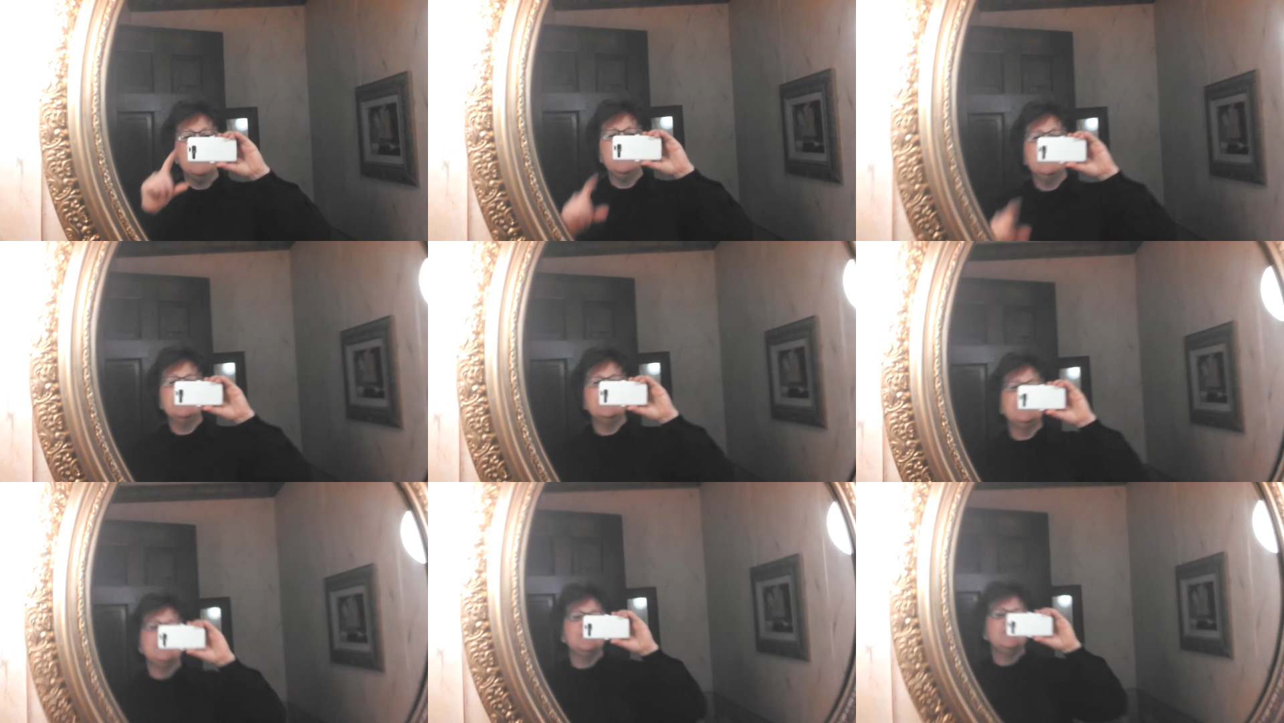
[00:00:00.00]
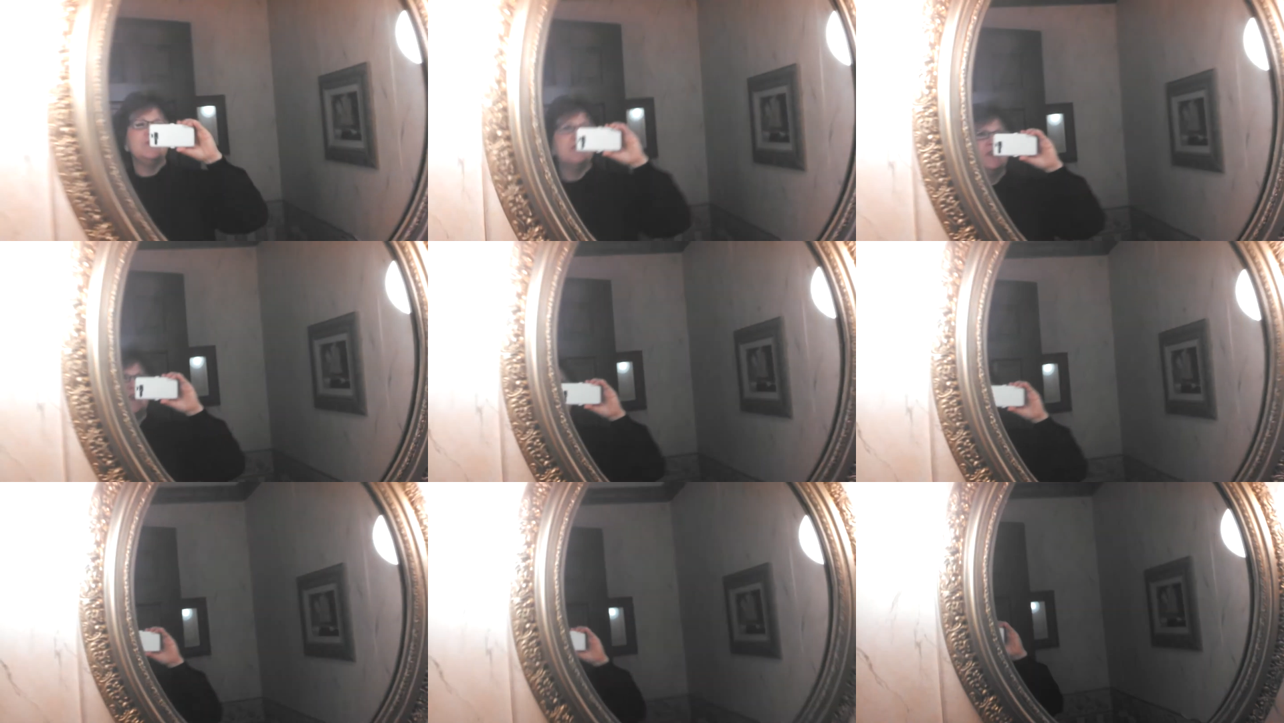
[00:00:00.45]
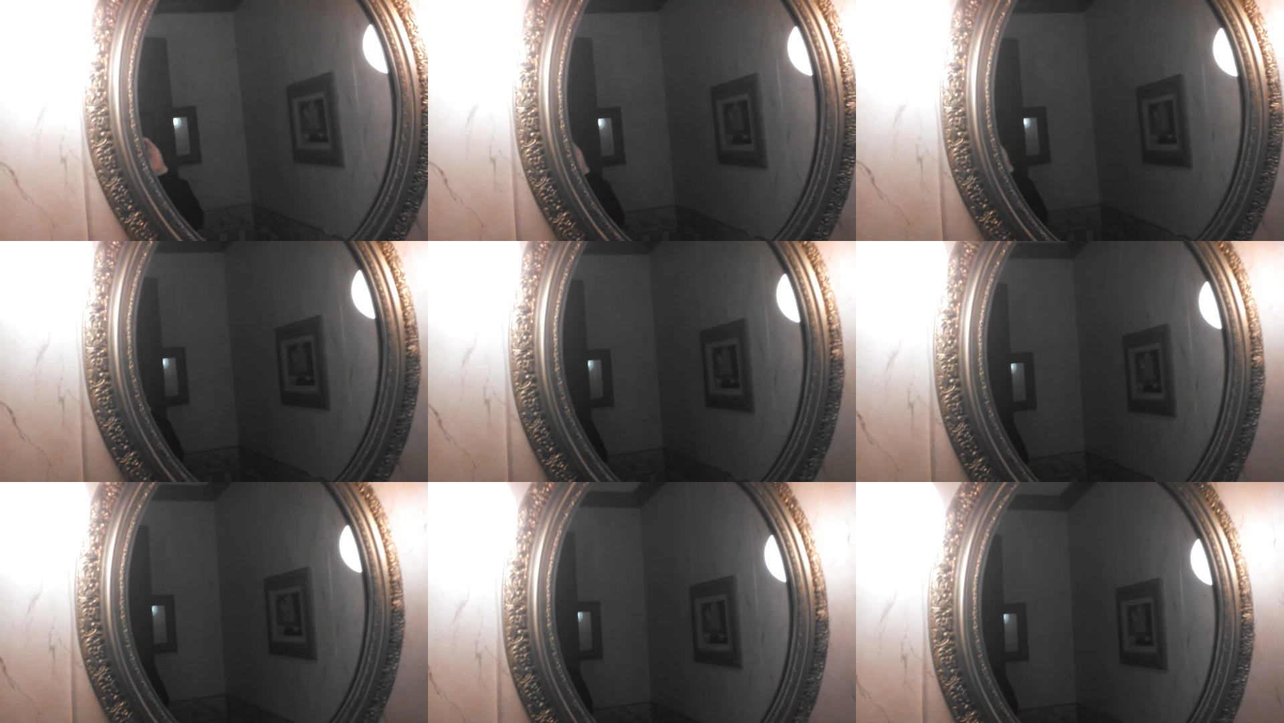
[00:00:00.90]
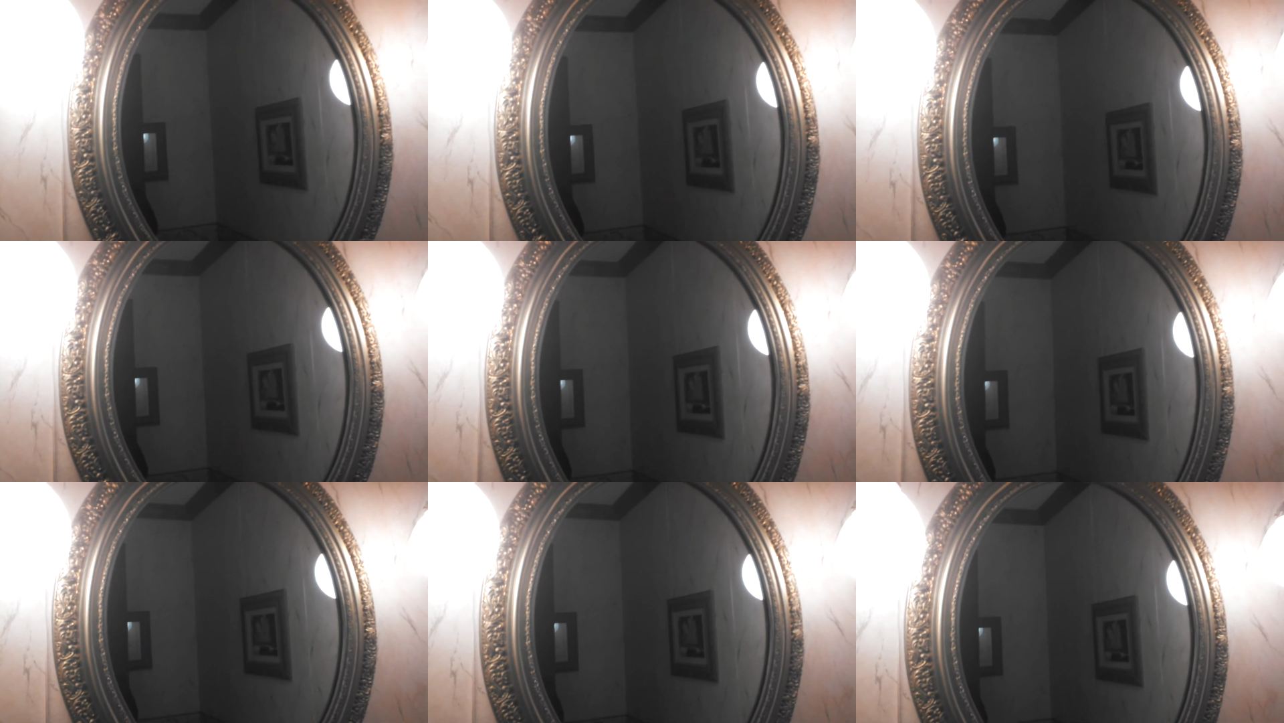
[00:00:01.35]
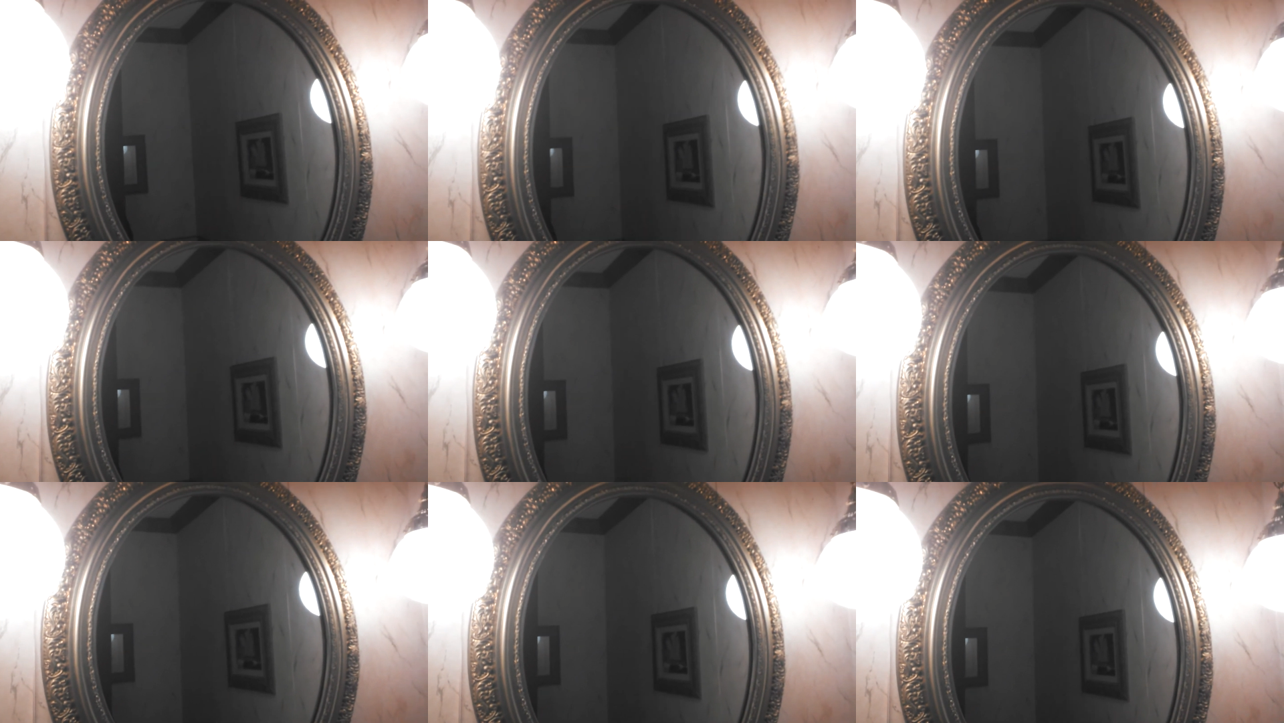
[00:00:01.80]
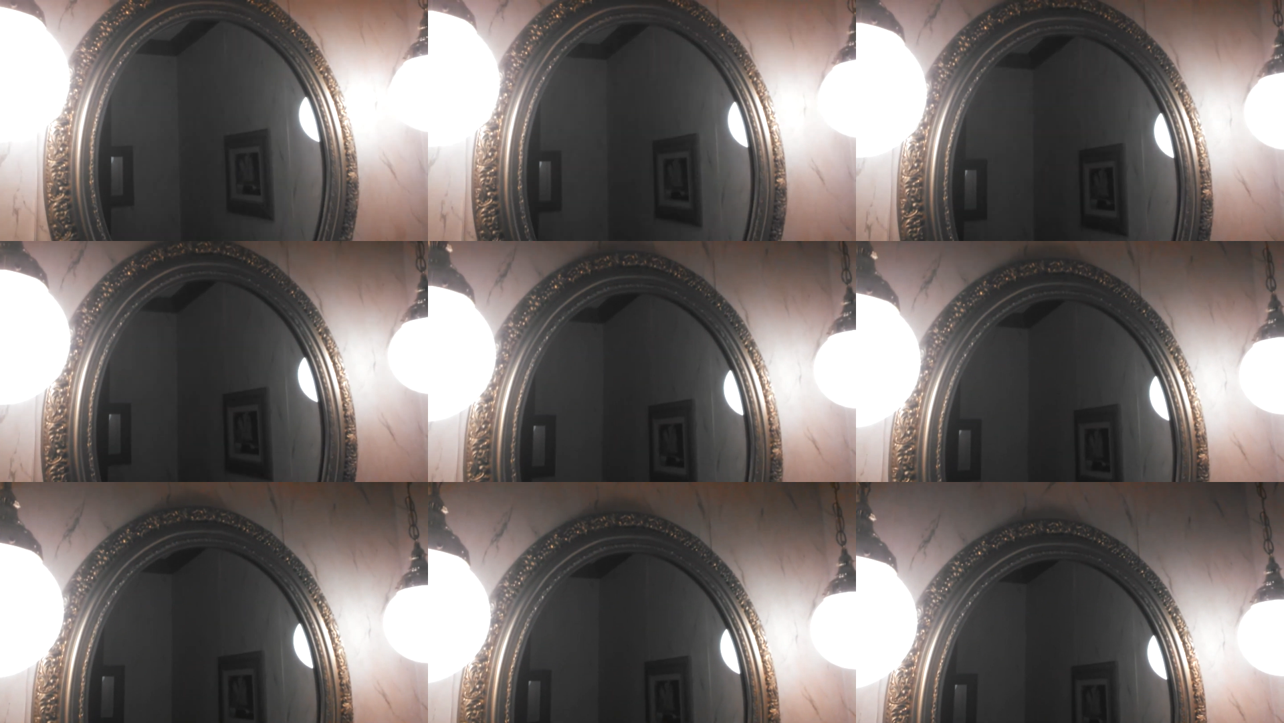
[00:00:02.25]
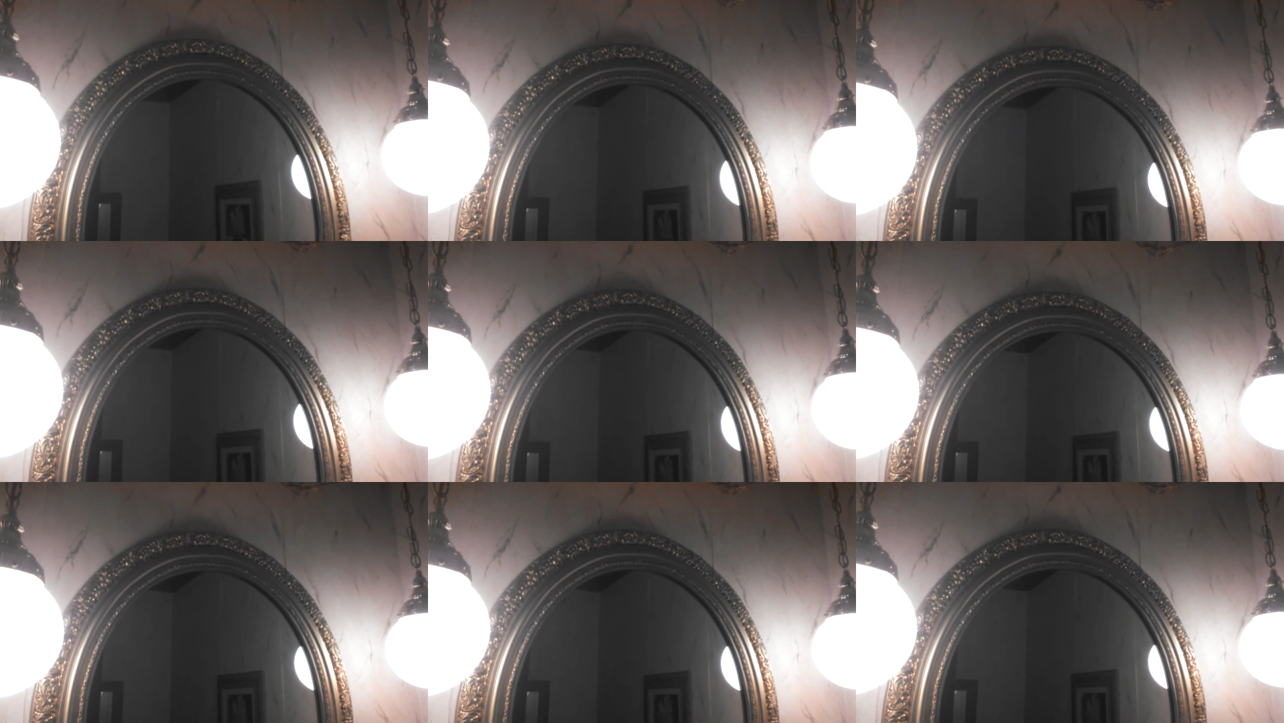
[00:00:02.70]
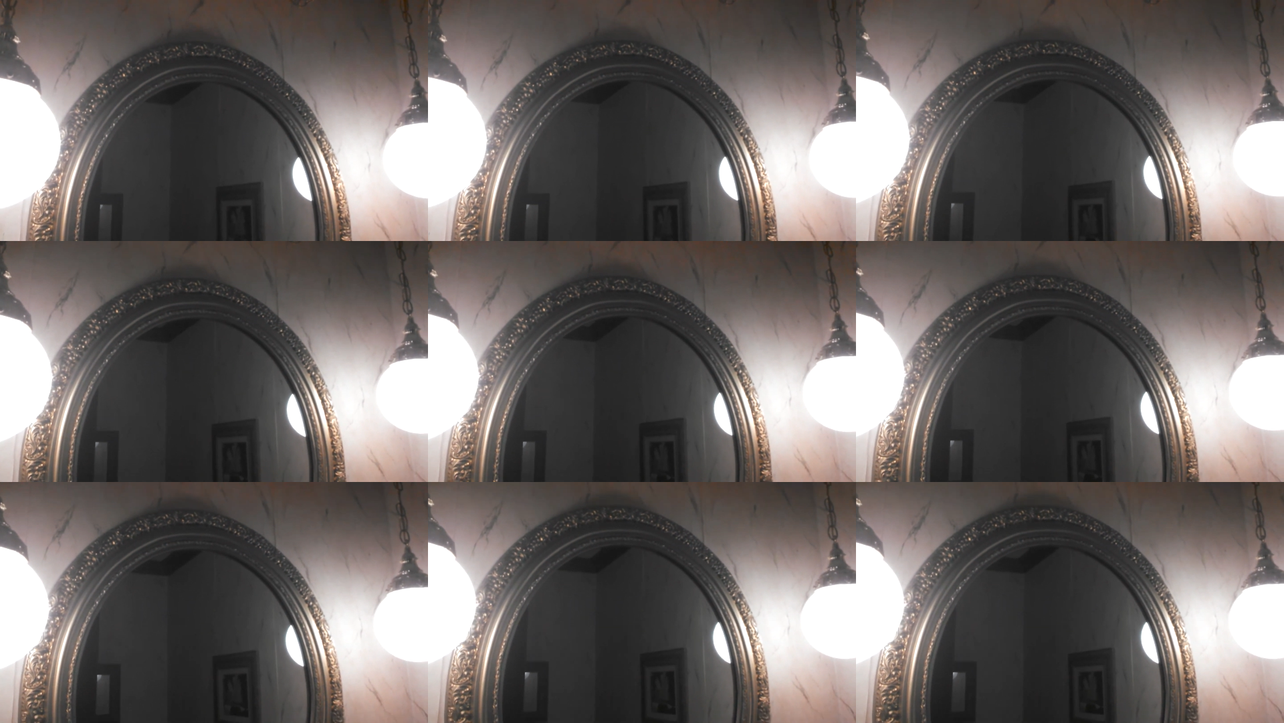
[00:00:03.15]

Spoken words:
[unreadable: no face in view]